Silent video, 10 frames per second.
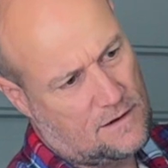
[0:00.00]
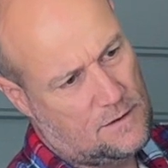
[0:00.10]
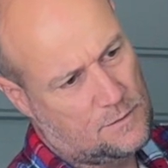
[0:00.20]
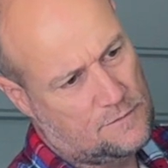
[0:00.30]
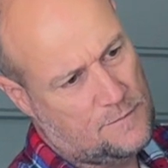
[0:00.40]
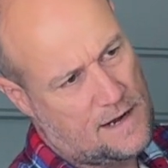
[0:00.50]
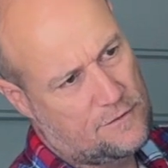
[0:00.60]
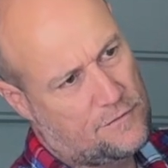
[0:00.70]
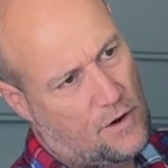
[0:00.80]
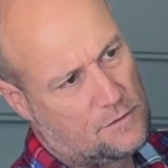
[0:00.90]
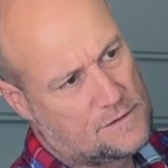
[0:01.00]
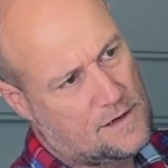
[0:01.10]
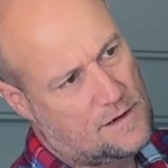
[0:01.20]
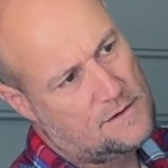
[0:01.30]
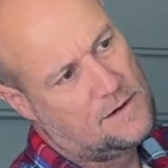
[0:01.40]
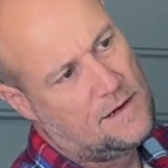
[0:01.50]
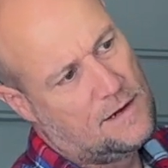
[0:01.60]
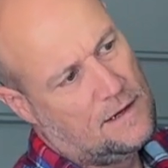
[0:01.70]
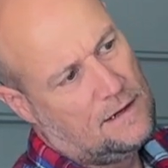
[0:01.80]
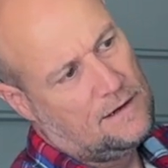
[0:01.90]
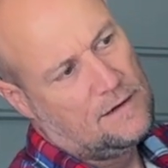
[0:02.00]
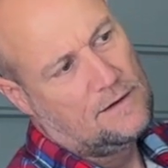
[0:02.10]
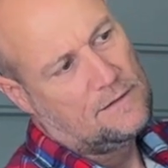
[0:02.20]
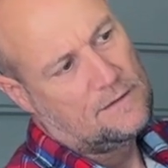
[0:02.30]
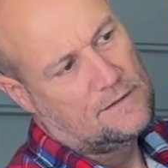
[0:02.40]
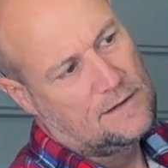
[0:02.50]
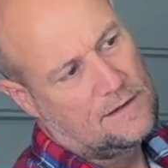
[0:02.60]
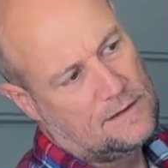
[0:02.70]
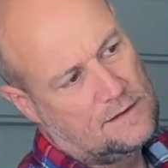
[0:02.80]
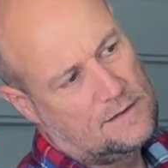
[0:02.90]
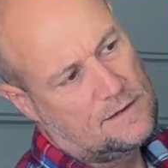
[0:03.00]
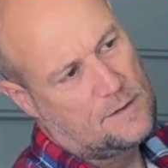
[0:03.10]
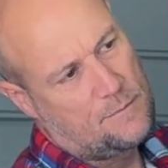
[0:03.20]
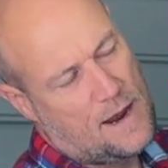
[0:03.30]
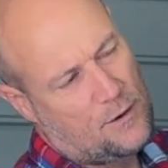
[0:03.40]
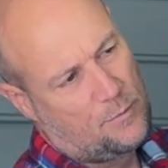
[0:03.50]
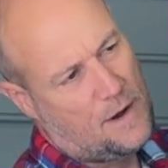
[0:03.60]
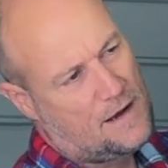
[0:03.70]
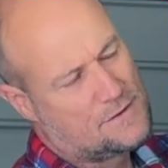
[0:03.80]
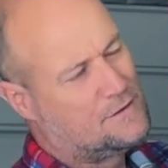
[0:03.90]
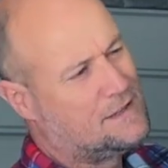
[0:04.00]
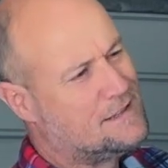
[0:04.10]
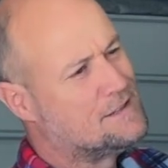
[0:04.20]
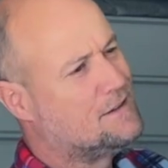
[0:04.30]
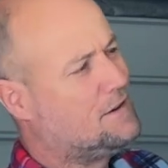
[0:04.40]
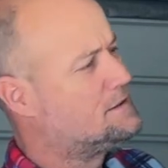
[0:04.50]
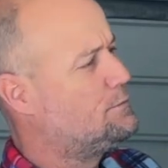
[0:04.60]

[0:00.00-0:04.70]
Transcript: I would have made it fold so the panel part's on the inside to